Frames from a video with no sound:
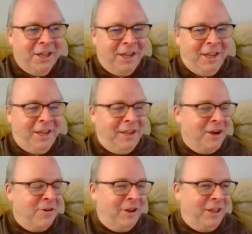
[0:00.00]

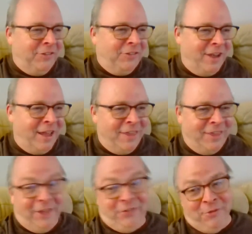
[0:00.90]
It's
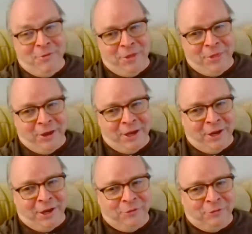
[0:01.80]
that's the one thing it
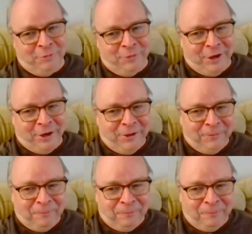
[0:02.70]
goes from there.